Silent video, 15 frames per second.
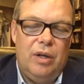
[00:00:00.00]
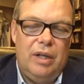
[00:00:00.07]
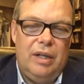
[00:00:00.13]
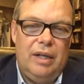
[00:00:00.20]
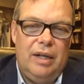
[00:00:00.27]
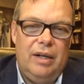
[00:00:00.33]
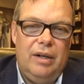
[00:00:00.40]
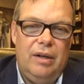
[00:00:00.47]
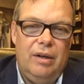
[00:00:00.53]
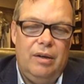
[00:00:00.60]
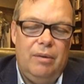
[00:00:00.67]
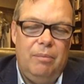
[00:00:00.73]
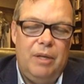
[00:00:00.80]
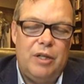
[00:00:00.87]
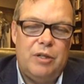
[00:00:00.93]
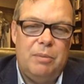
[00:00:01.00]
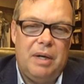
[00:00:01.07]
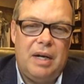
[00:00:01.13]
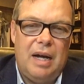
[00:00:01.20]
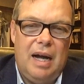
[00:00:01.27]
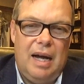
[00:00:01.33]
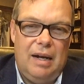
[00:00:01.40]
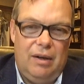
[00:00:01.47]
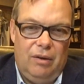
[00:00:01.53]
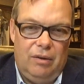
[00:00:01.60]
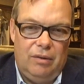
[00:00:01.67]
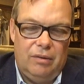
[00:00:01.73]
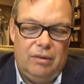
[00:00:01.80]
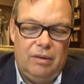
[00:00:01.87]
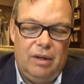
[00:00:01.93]
Leader Mitch McConnell
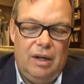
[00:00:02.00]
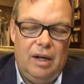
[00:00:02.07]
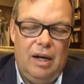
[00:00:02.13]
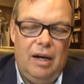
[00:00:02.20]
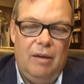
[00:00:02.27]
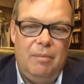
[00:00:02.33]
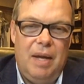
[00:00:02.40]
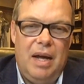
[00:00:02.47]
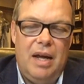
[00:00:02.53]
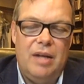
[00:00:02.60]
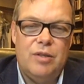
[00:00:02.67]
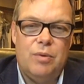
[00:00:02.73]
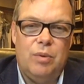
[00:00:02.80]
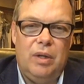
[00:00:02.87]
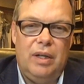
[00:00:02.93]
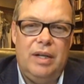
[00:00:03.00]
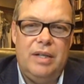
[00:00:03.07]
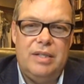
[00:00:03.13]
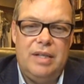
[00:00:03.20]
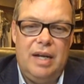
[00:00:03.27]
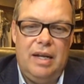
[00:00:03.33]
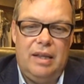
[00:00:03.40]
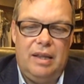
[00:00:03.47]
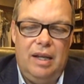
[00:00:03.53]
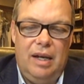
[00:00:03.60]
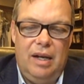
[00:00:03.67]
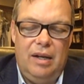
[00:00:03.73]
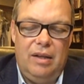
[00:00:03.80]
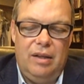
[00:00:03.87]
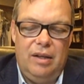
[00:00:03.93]
has really set
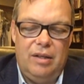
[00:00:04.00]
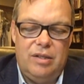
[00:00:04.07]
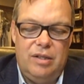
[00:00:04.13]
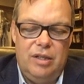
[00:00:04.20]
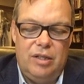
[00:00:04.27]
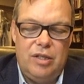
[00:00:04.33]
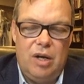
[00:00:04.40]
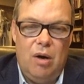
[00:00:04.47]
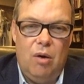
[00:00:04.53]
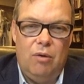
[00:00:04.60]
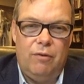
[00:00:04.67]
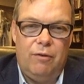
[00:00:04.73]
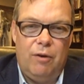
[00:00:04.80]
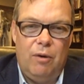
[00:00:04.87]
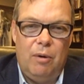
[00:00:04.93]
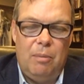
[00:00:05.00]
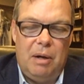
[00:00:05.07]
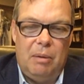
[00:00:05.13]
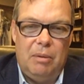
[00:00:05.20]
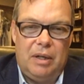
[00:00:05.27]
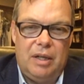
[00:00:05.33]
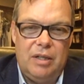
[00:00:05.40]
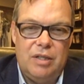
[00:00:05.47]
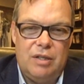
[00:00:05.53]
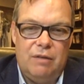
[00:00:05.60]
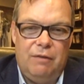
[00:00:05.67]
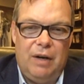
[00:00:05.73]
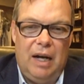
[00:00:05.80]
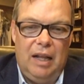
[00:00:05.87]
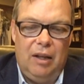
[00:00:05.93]
the tone for Republicans to
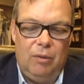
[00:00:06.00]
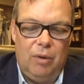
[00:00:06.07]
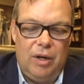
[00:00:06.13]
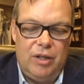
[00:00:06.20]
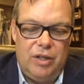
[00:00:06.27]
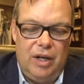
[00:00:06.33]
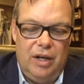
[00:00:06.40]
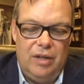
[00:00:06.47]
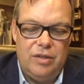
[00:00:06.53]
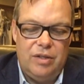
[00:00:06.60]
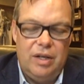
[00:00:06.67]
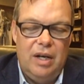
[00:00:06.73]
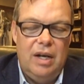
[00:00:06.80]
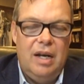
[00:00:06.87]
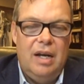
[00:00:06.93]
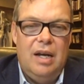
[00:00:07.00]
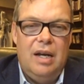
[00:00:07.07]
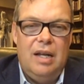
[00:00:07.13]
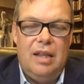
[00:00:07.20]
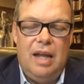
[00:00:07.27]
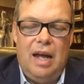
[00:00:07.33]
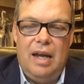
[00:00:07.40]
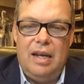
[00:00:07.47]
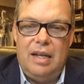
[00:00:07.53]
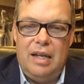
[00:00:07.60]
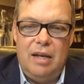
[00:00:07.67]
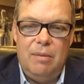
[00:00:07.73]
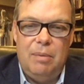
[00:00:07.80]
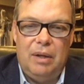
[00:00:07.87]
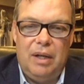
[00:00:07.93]
follow, which is that he
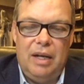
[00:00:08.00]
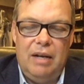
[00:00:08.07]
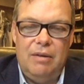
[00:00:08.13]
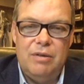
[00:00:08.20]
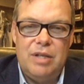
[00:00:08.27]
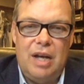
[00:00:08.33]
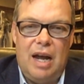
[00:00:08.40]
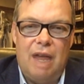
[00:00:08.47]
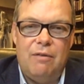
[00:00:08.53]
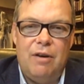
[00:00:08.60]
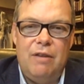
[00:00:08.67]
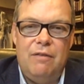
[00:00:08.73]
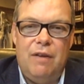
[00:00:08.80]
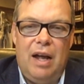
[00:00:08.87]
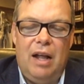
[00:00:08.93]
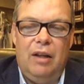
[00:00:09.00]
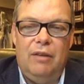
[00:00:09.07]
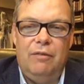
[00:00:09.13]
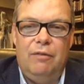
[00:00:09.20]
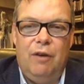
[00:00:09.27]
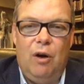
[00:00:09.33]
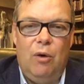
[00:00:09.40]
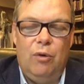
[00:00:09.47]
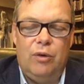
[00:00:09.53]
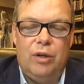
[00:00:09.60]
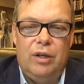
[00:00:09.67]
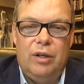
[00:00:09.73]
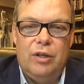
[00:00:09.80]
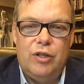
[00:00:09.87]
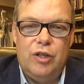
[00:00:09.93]
believes every valid vote
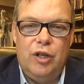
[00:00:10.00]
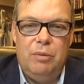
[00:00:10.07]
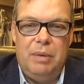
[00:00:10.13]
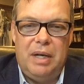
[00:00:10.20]
should be